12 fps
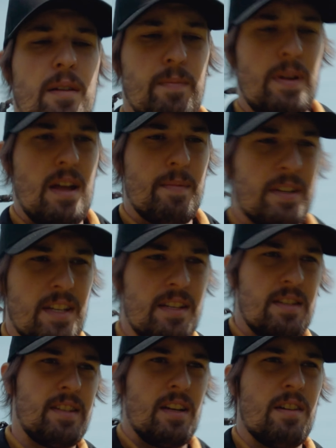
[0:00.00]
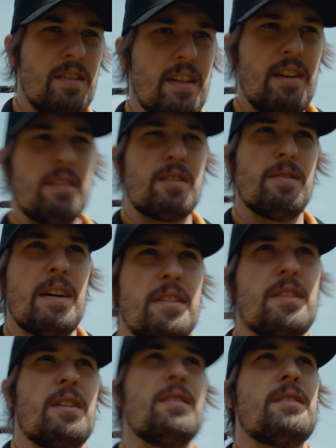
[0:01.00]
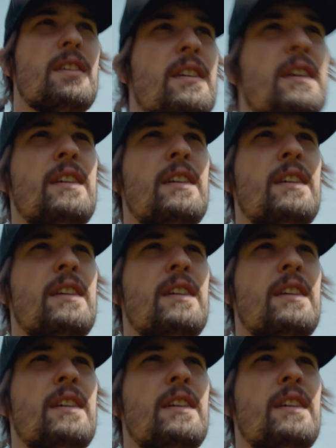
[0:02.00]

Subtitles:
But yeah, I'm excited to see how the Air 2S goes.